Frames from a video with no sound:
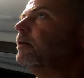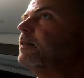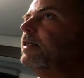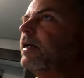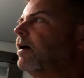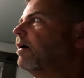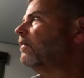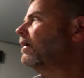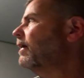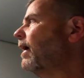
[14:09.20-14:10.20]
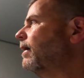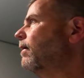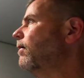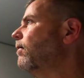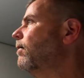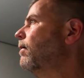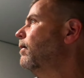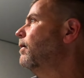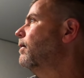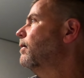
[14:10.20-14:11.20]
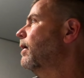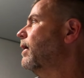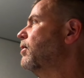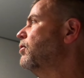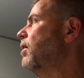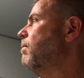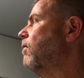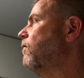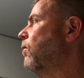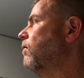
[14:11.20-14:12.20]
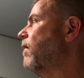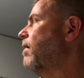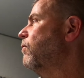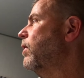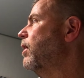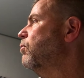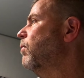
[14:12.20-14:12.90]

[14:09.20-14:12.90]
take off and get out of here. Like I said, about 4 or 5 weeks.